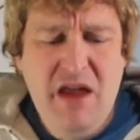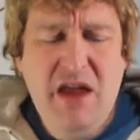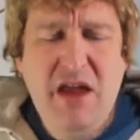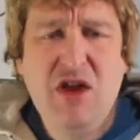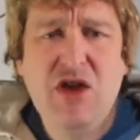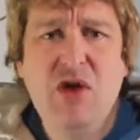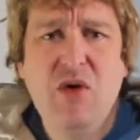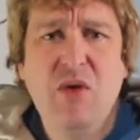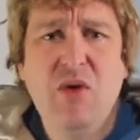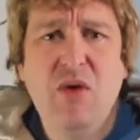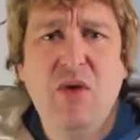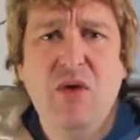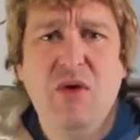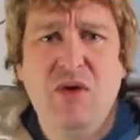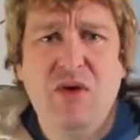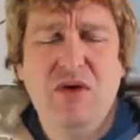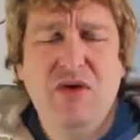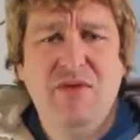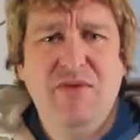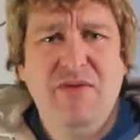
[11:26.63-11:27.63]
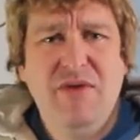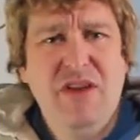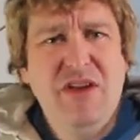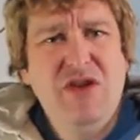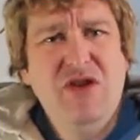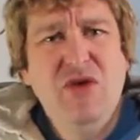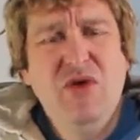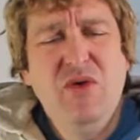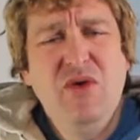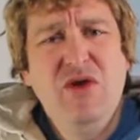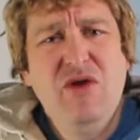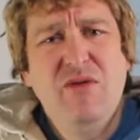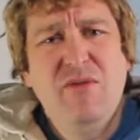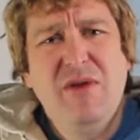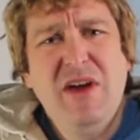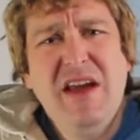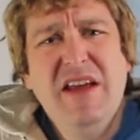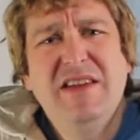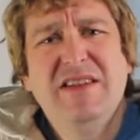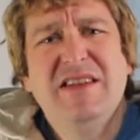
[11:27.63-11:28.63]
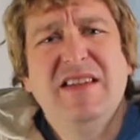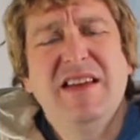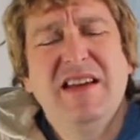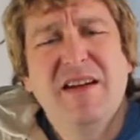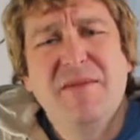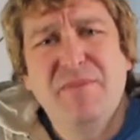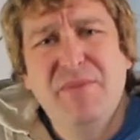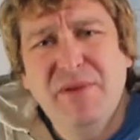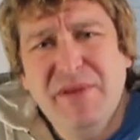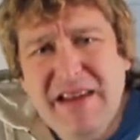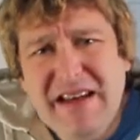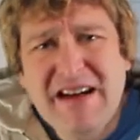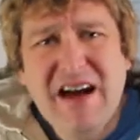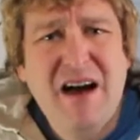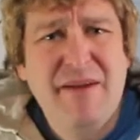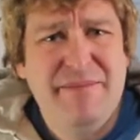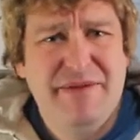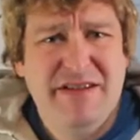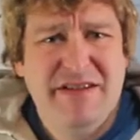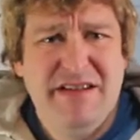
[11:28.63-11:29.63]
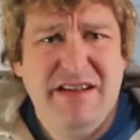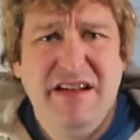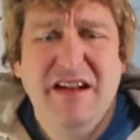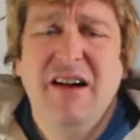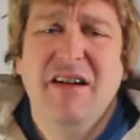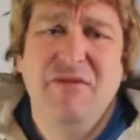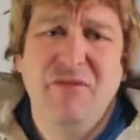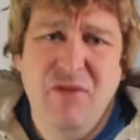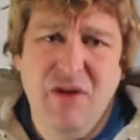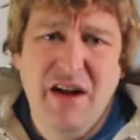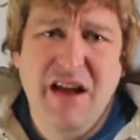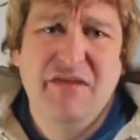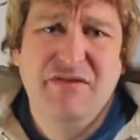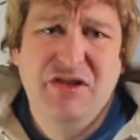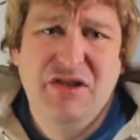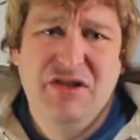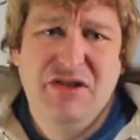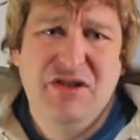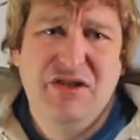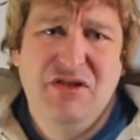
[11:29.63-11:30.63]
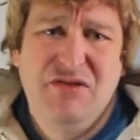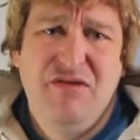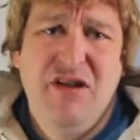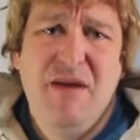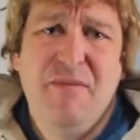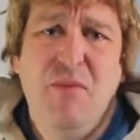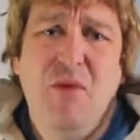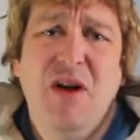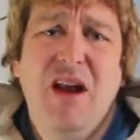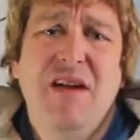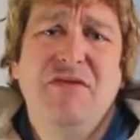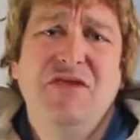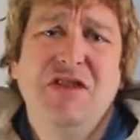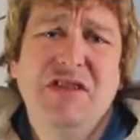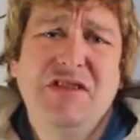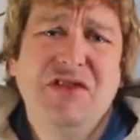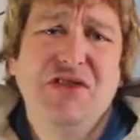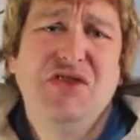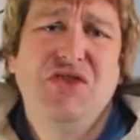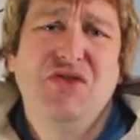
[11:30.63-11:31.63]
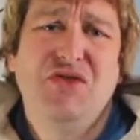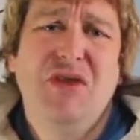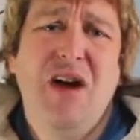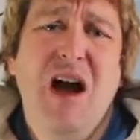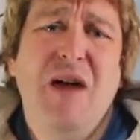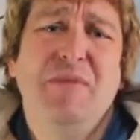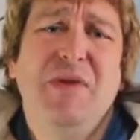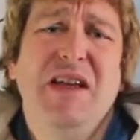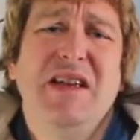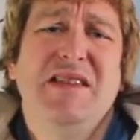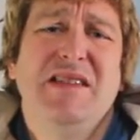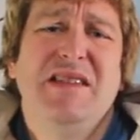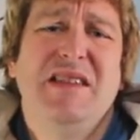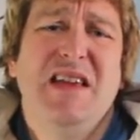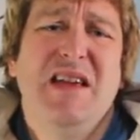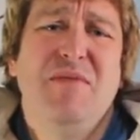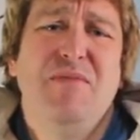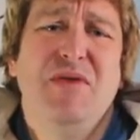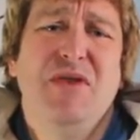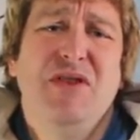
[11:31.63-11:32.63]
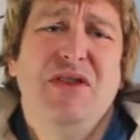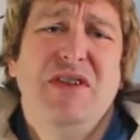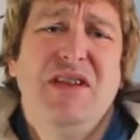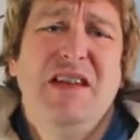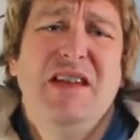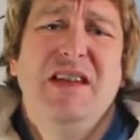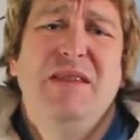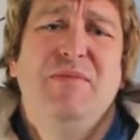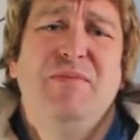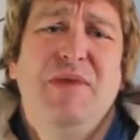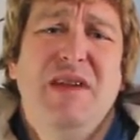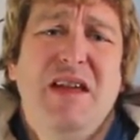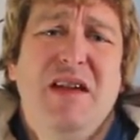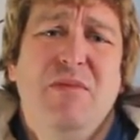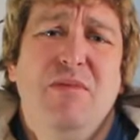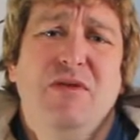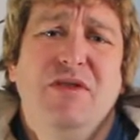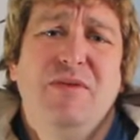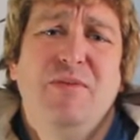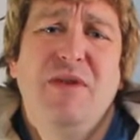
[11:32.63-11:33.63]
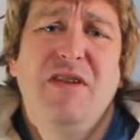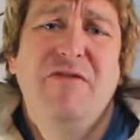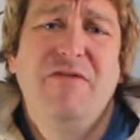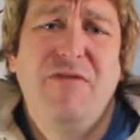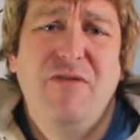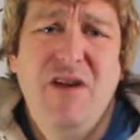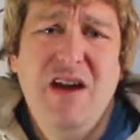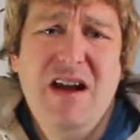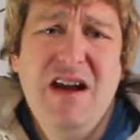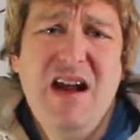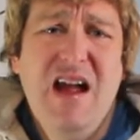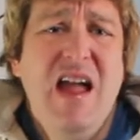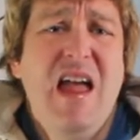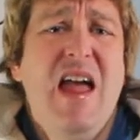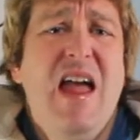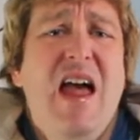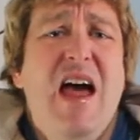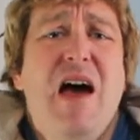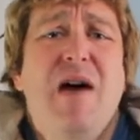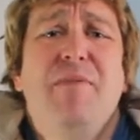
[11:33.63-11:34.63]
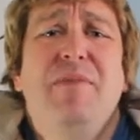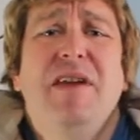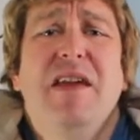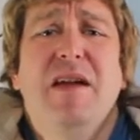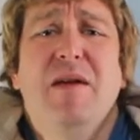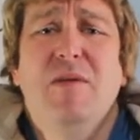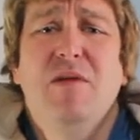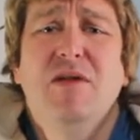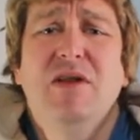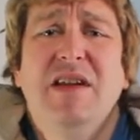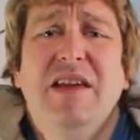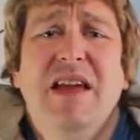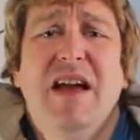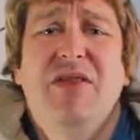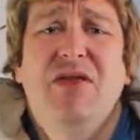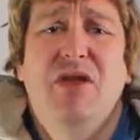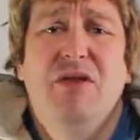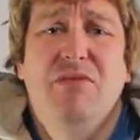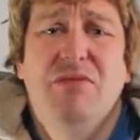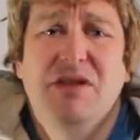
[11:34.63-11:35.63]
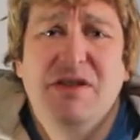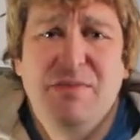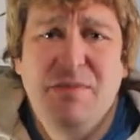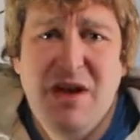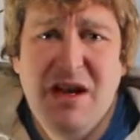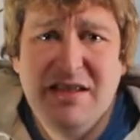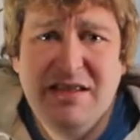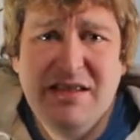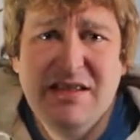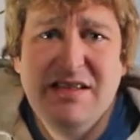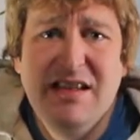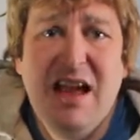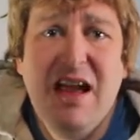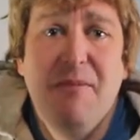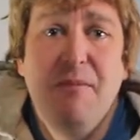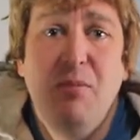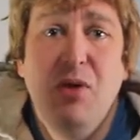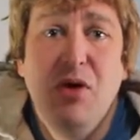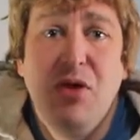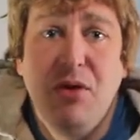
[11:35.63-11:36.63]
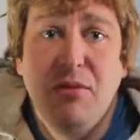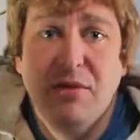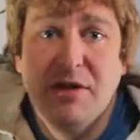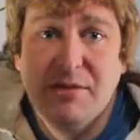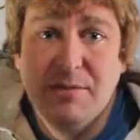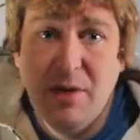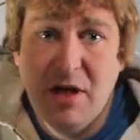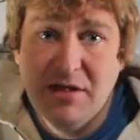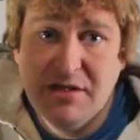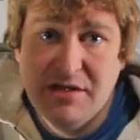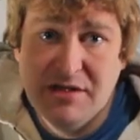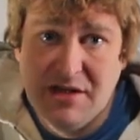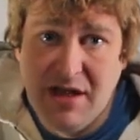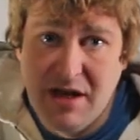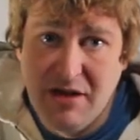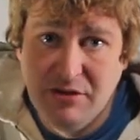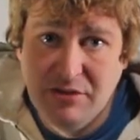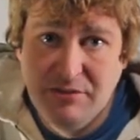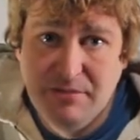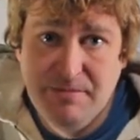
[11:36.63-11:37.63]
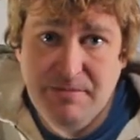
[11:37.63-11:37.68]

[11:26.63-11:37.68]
It's the complete opposite of what I've just described. What I've just described is the ability to be able to be free and be able to get the responses and put the responses out,